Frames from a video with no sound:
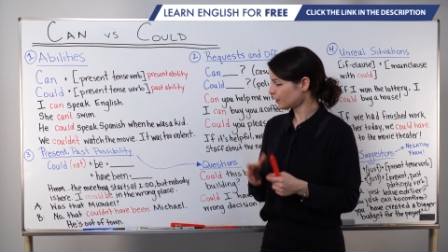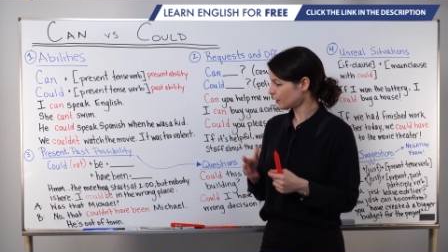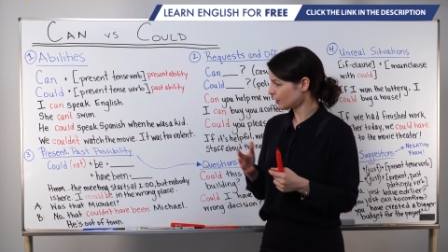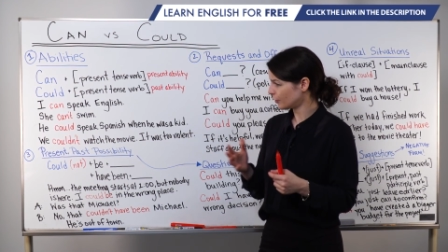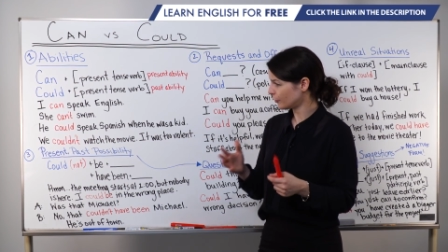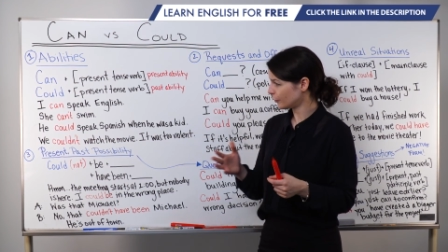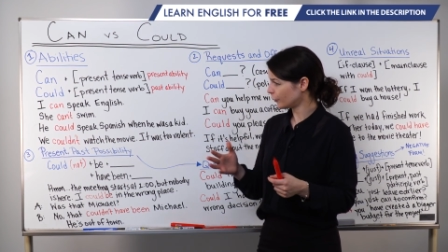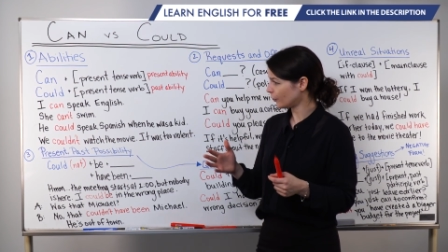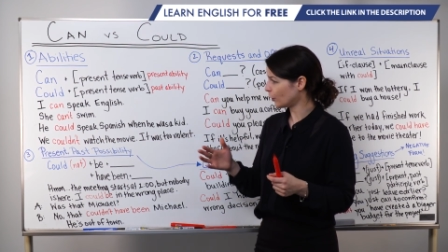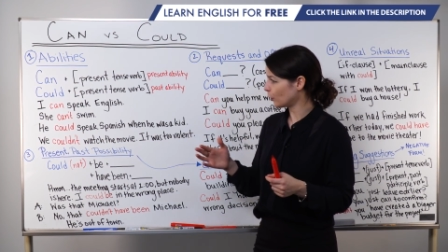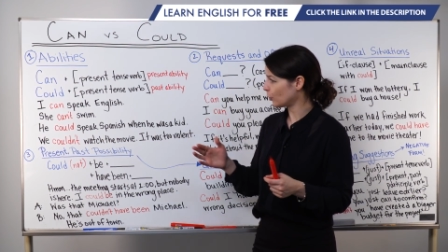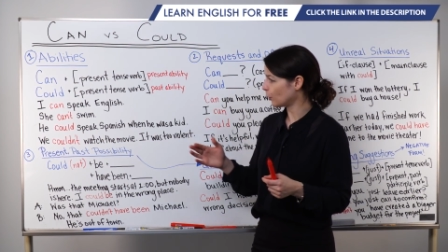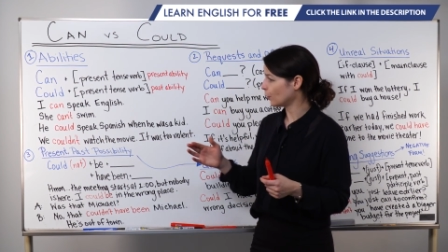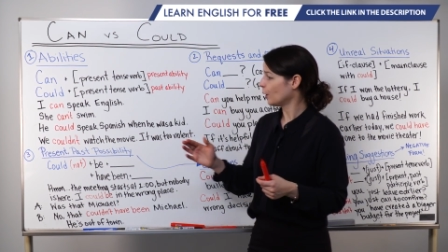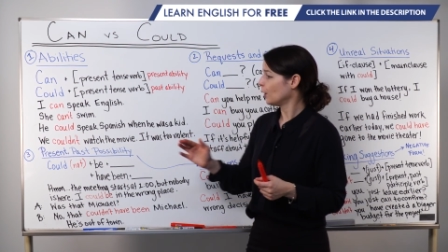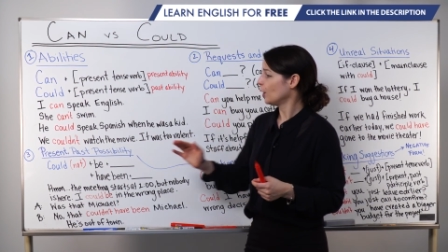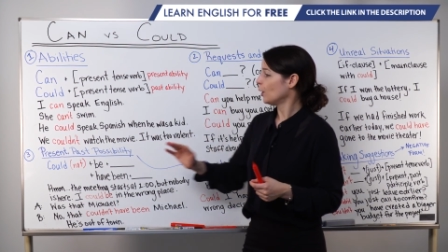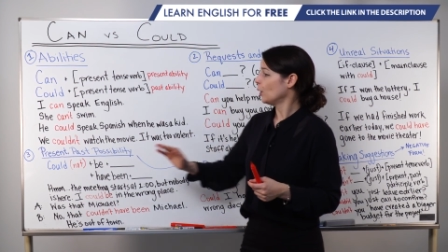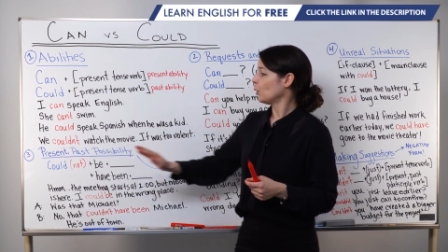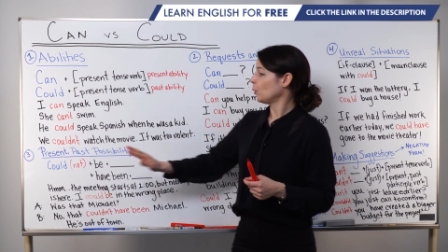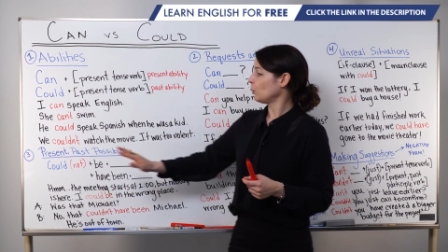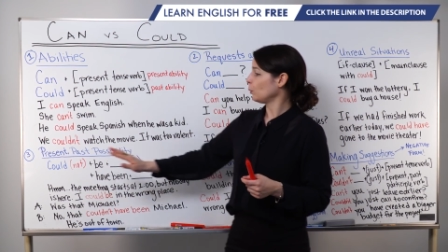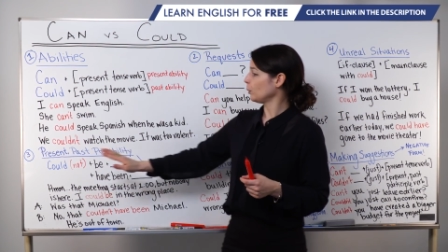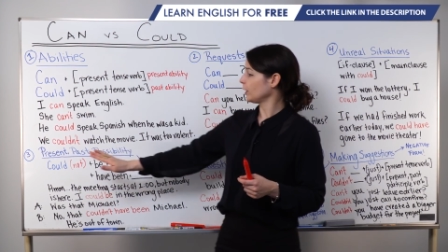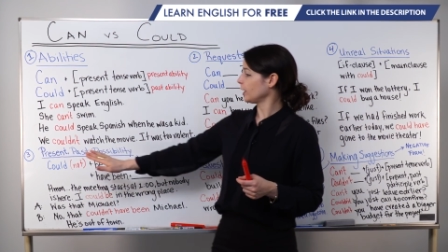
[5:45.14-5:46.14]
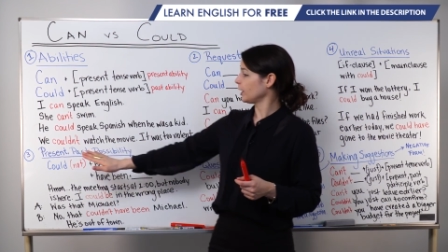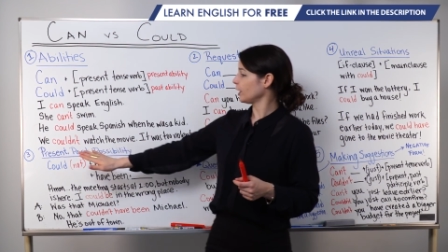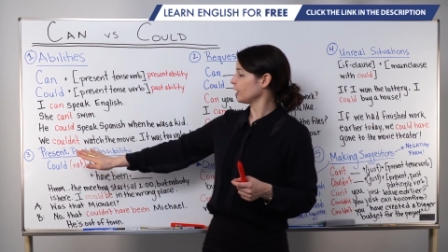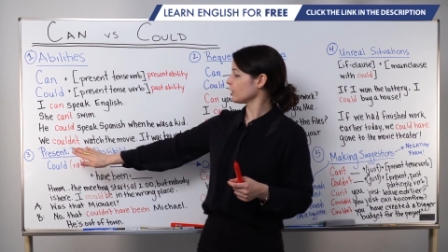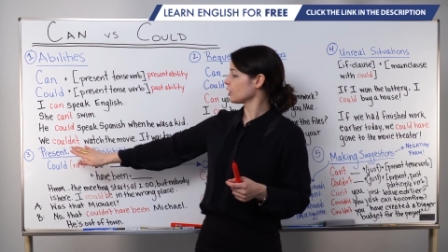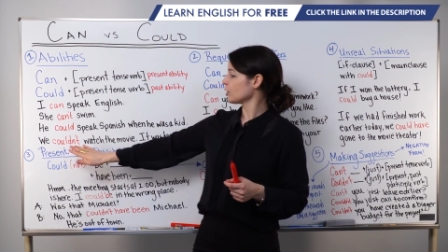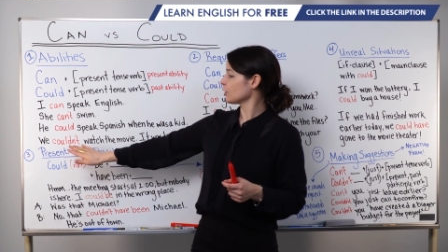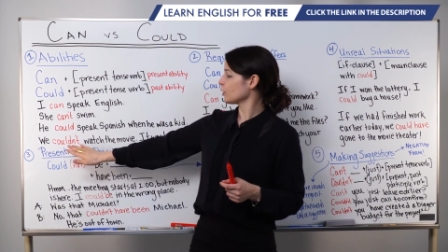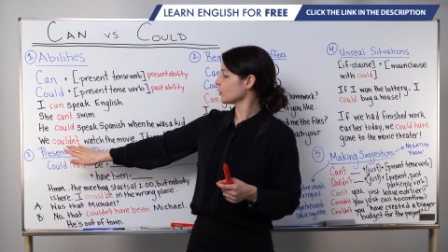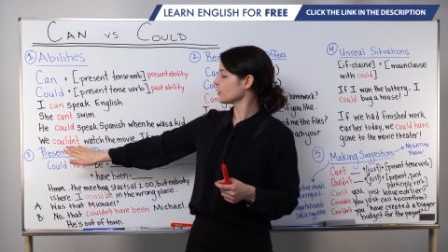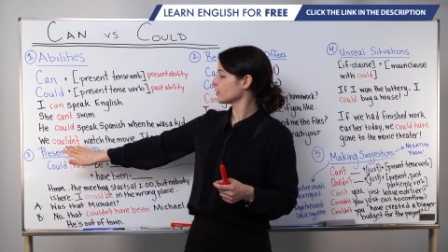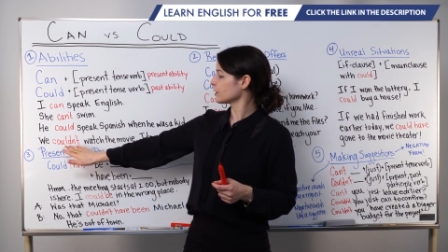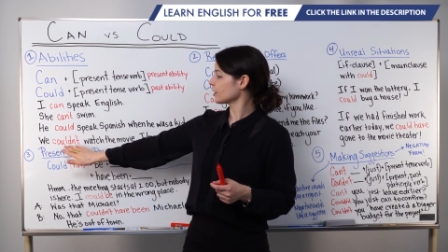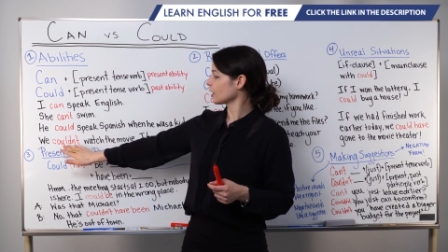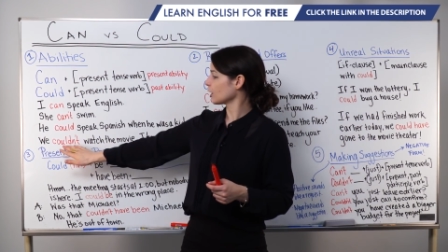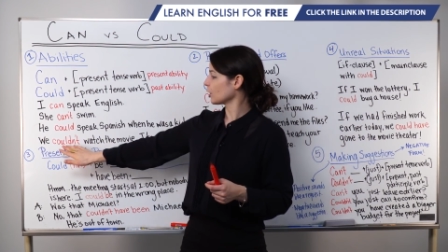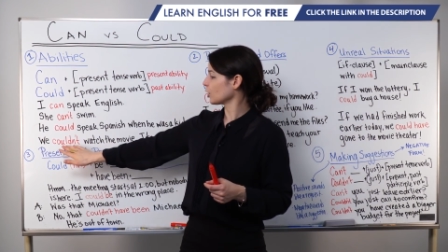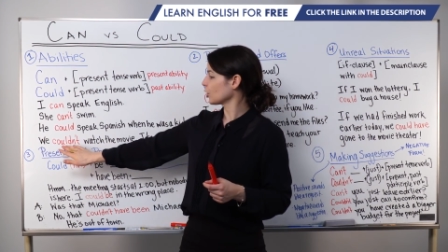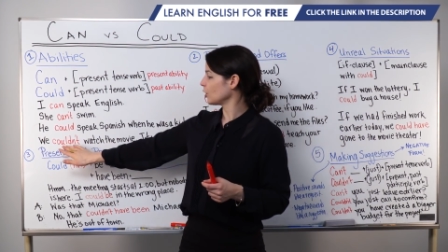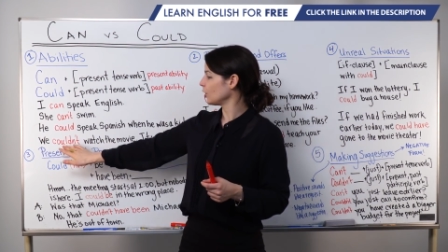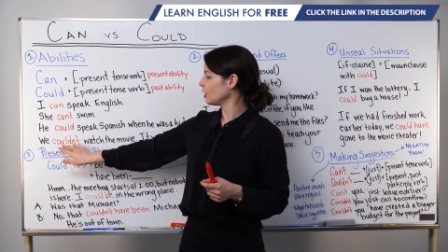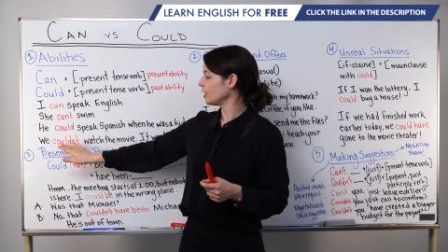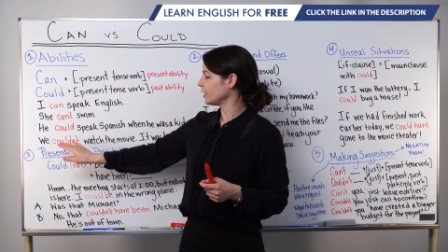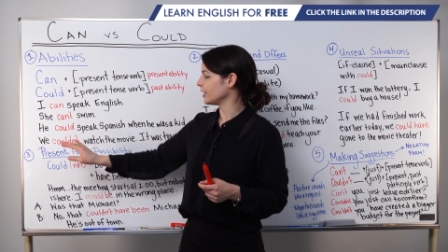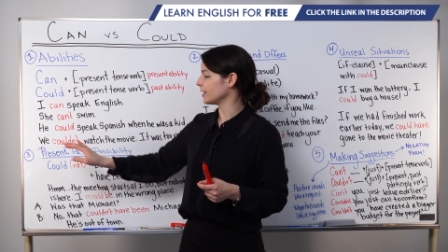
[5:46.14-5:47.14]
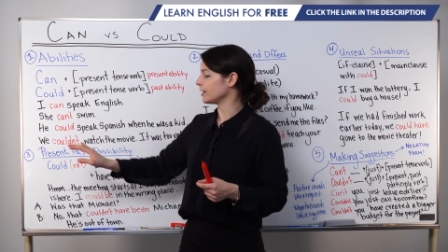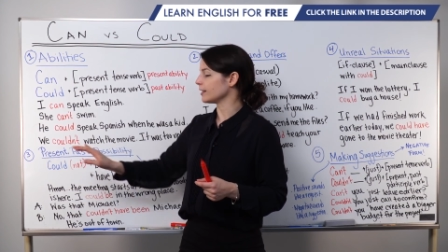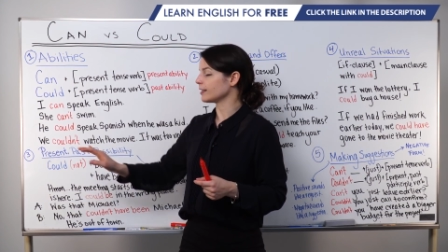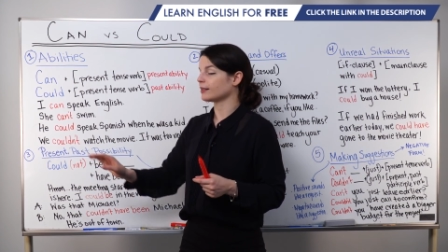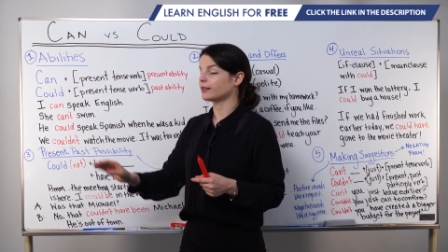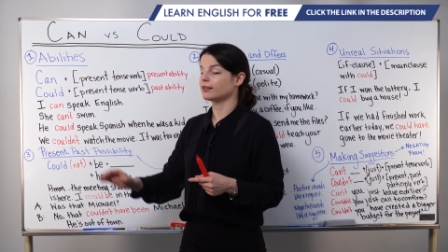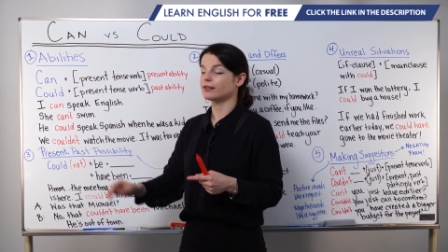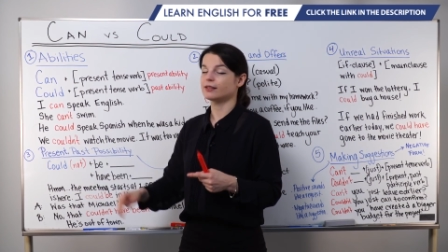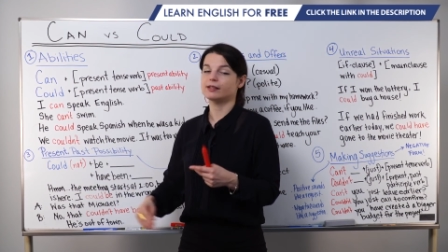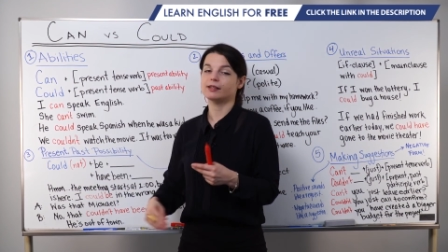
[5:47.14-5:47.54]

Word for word: So we can use couldn't